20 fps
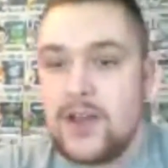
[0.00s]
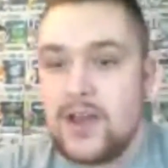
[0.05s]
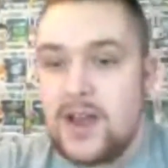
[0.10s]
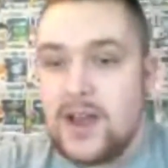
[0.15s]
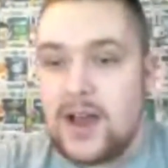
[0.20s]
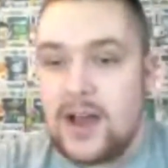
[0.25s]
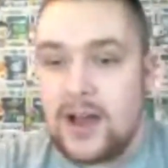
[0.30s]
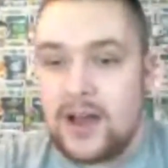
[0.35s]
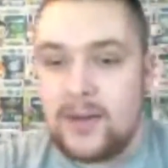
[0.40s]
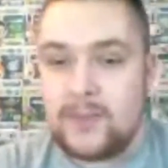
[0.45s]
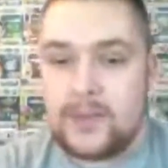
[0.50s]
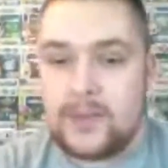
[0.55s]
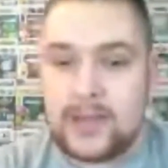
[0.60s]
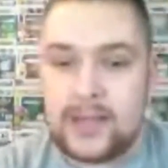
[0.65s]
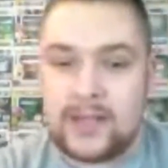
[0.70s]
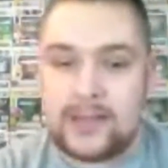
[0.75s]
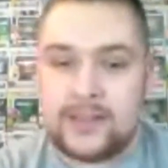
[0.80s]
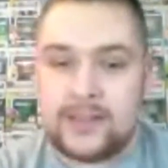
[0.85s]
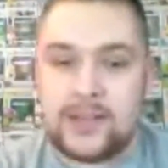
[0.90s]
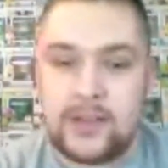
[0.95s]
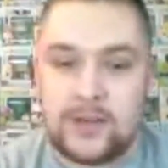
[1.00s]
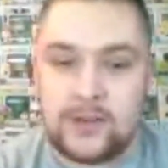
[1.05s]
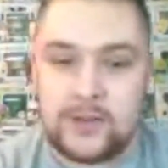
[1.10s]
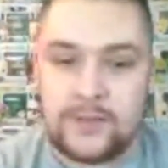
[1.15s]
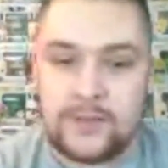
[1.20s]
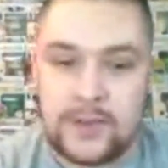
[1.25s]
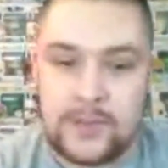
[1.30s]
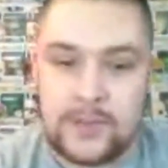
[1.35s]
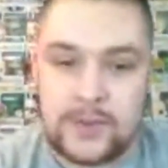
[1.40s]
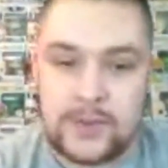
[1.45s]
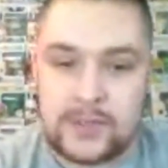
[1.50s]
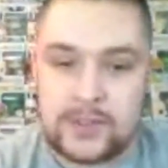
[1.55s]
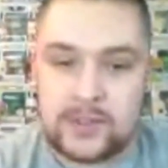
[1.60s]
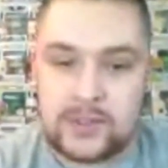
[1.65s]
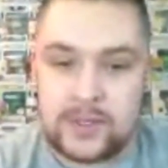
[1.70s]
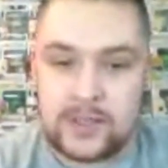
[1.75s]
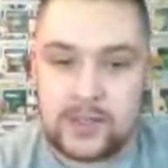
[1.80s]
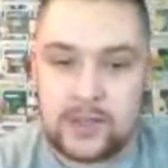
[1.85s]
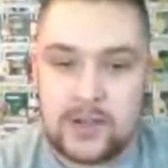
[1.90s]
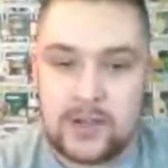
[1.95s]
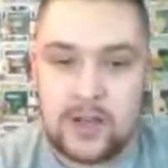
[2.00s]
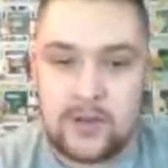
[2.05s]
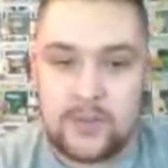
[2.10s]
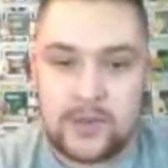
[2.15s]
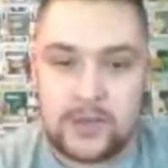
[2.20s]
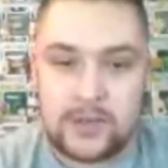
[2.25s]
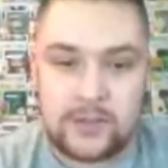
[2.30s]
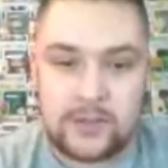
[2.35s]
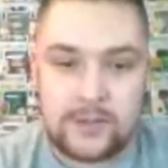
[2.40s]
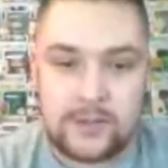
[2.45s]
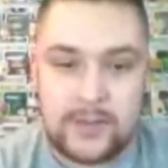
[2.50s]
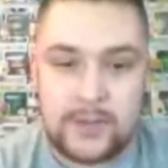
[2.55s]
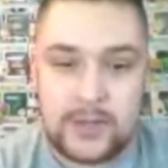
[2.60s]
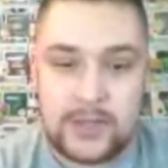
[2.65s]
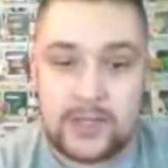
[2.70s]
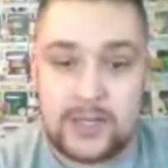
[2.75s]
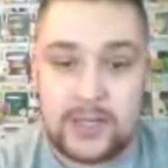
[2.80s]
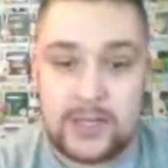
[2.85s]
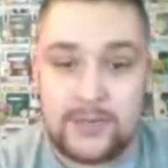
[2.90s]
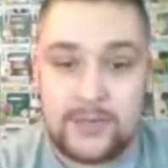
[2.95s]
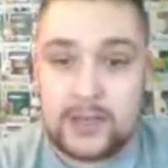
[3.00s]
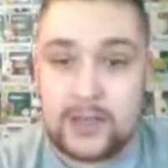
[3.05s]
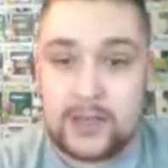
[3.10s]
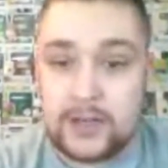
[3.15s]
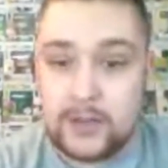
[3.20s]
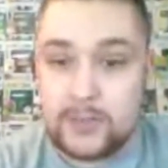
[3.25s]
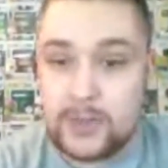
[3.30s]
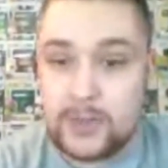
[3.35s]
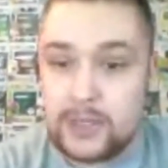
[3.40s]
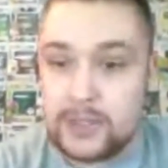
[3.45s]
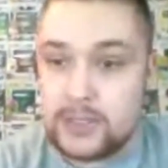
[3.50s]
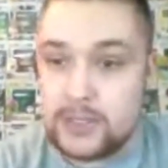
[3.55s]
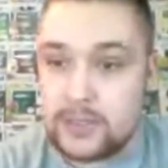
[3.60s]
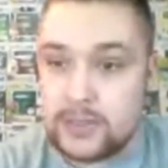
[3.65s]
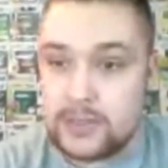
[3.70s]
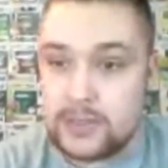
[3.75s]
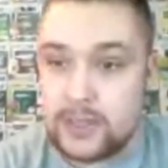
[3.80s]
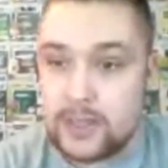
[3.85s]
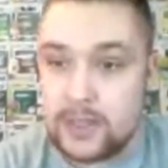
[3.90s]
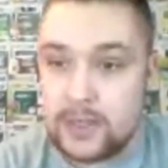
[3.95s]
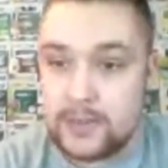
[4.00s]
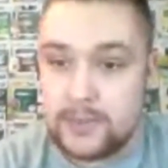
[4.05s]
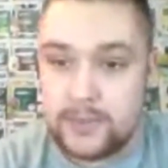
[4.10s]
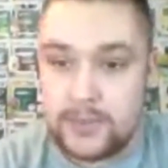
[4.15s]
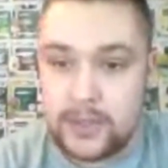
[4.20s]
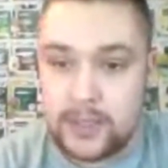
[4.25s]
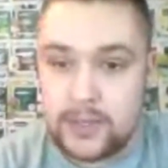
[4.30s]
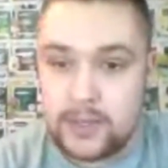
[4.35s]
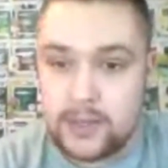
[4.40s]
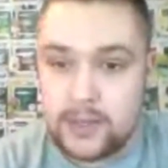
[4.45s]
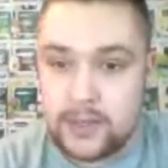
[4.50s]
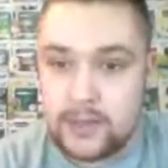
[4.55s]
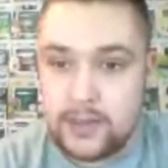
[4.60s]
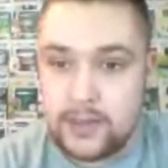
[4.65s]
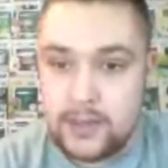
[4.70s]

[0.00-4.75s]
I can't tell if anybody's like comments or if anybody can even hear me just yet, but